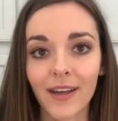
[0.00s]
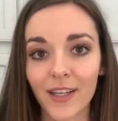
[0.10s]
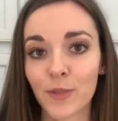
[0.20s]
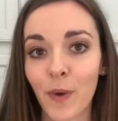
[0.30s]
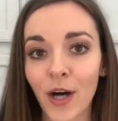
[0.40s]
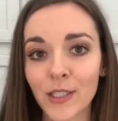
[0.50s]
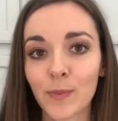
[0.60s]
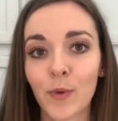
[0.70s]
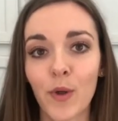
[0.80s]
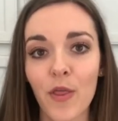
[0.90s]
it's
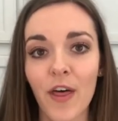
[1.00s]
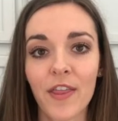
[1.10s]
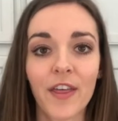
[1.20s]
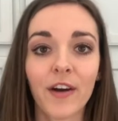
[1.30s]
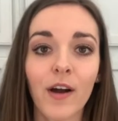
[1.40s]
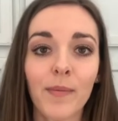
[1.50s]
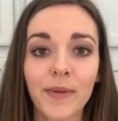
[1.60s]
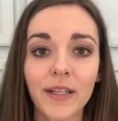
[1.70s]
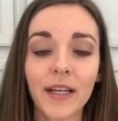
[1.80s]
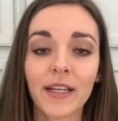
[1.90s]
possible that their
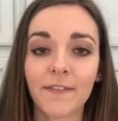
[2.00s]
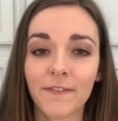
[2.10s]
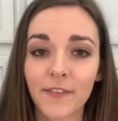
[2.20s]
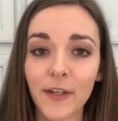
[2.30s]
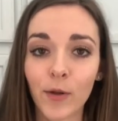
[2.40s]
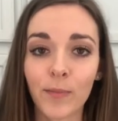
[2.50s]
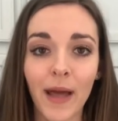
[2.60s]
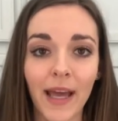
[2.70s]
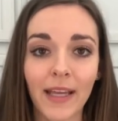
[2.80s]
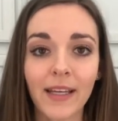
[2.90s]
ability to feel
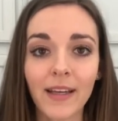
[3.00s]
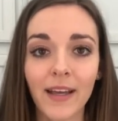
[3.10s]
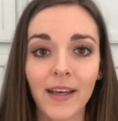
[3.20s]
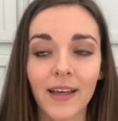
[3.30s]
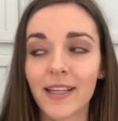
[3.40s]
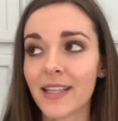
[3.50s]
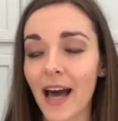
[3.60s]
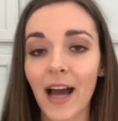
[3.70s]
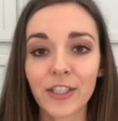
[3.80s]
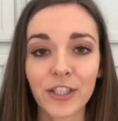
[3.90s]
pain is
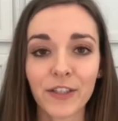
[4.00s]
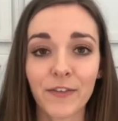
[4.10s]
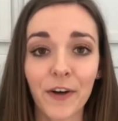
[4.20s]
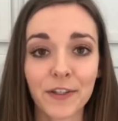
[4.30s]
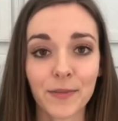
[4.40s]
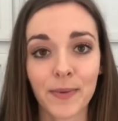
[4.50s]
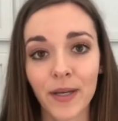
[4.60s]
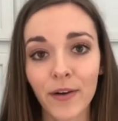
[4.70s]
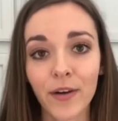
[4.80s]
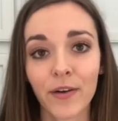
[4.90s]
actually far
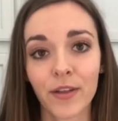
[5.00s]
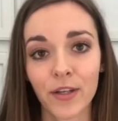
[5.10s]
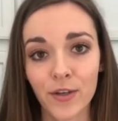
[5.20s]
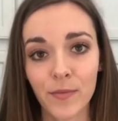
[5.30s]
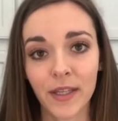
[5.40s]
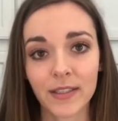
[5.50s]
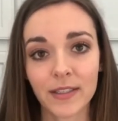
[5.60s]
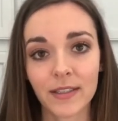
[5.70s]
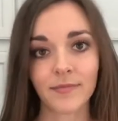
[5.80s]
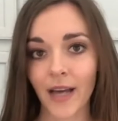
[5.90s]
superior than humans.
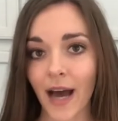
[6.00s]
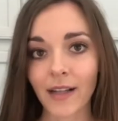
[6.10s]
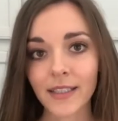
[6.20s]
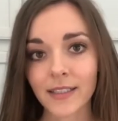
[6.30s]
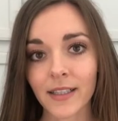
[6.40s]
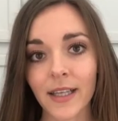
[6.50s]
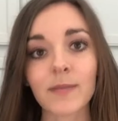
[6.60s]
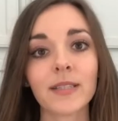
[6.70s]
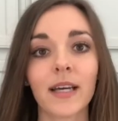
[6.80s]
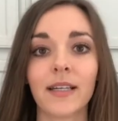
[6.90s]
Alex
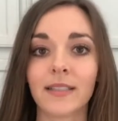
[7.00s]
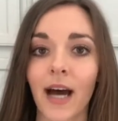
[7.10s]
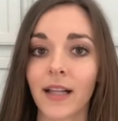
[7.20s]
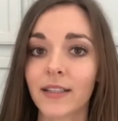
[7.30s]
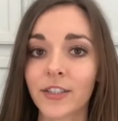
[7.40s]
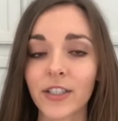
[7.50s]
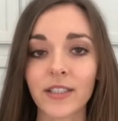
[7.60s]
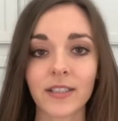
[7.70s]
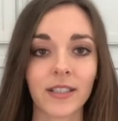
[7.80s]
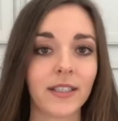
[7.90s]
claims that
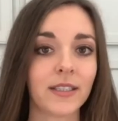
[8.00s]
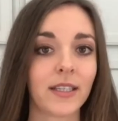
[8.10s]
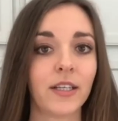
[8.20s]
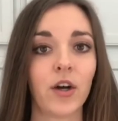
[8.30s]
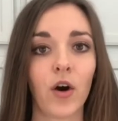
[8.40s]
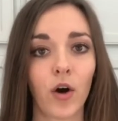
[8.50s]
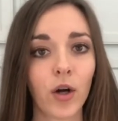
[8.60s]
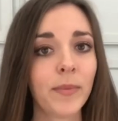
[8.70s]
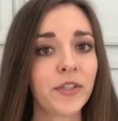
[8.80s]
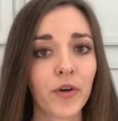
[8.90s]
intelligence is an
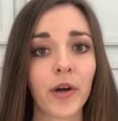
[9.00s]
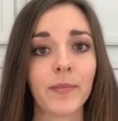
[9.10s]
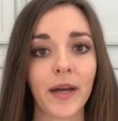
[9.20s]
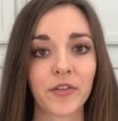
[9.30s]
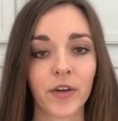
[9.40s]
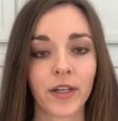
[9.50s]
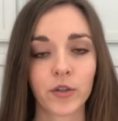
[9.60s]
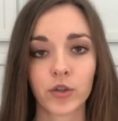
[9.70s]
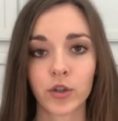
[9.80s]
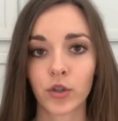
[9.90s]
arbitrary
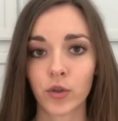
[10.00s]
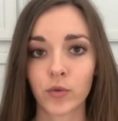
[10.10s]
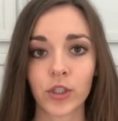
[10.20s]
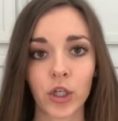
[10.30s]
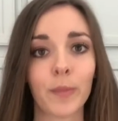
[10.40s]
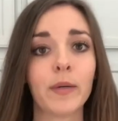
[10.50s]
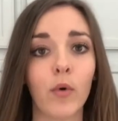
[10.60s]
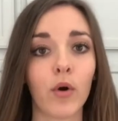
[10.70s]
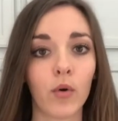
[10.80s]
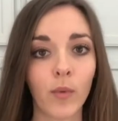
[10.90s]
metric to determine
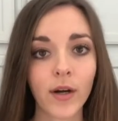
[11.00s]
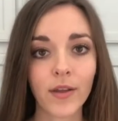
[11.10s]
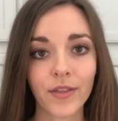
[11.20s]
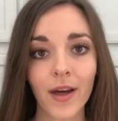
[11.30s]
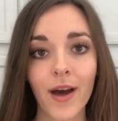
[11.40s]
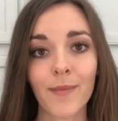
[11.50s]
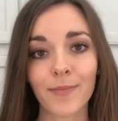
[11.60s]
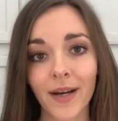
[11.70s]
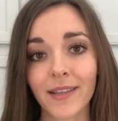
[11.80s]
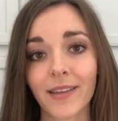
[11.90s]
moral worth,
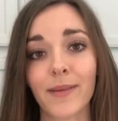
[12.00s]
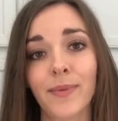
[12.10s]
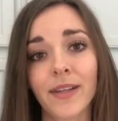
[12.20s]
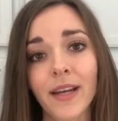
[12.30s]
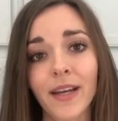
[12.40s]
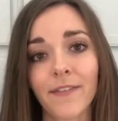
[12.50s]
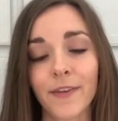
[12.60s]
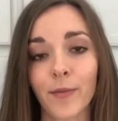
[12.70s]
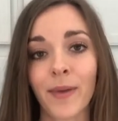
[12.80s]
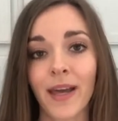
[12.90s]
but the ability to
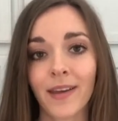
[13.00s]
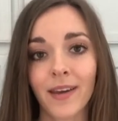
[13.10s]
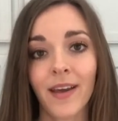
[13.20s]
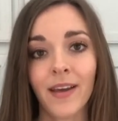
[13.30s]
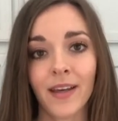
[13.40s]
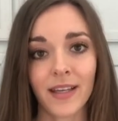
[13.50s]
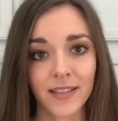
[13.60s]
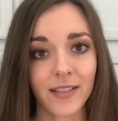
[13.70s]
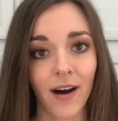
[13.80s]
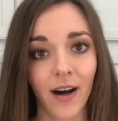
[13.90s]
feel pain
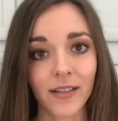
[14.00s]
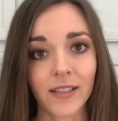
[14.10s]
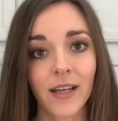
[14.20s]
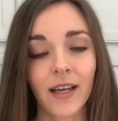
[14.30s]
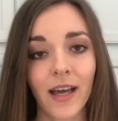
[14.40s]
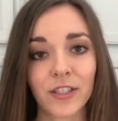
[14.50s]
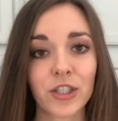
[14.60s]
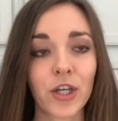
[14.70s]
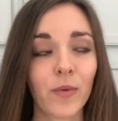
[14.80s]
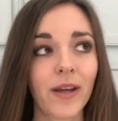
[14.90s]
is not.
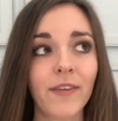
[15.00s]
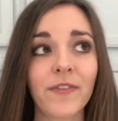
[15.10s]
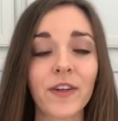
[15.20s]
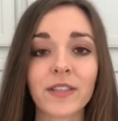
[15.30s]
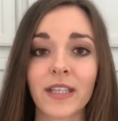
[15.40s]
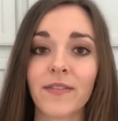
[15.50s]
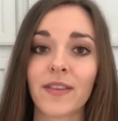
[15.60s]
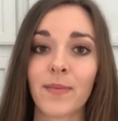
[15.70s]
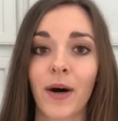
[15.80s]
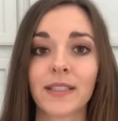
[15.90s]
And so if there's
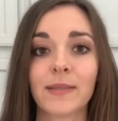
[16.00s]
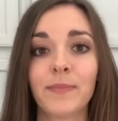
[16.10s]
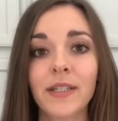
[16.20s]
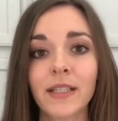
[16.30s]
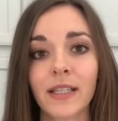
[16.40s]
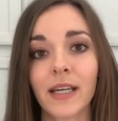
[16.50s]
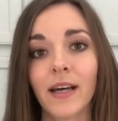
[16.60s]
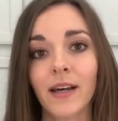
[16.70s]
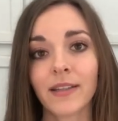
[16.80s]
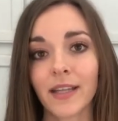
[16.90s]
even the
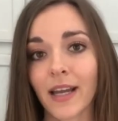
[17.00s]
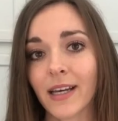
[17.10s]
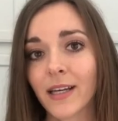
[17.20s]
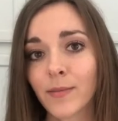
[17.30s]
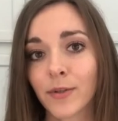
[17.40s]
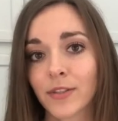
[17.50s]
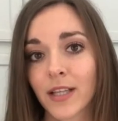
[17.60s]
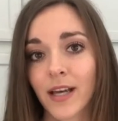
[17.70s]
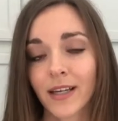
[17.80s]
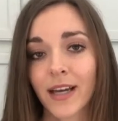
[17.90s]
possibility that animals
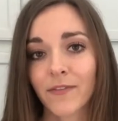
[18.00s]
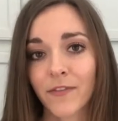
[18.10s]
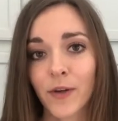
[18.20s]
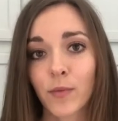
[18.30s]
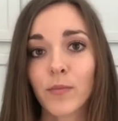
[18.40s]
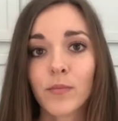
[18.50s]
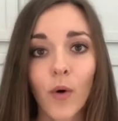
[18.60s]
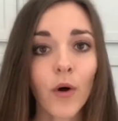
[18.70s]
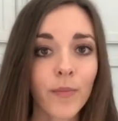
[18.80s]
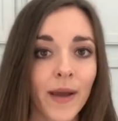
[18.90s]
can feel
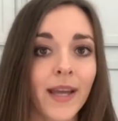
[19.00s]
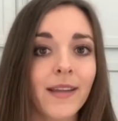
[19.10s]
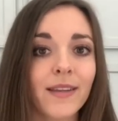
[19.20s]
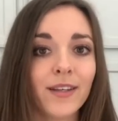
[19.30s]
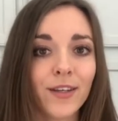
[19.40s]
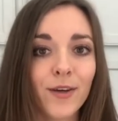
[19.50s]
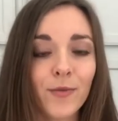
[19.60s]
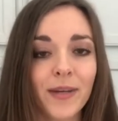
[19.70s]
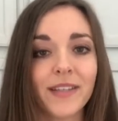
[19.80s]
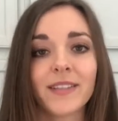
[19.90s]
more pain than
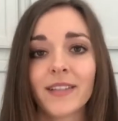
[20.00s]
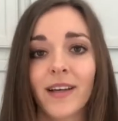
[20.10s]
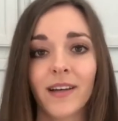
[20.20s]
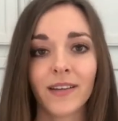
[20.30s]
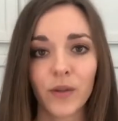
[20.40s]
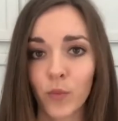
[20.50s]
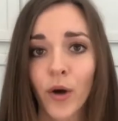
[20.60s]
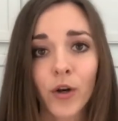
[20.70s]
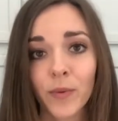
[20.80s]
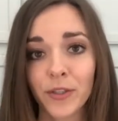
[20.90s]
humans, then
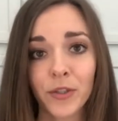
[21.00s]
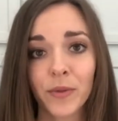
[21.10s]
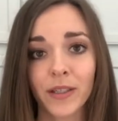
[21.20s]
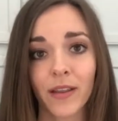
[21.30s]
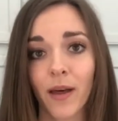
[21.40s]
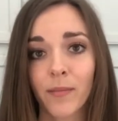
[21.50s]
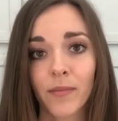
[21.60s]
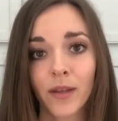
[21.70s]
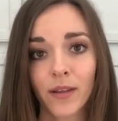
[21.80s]
what are we doing to them?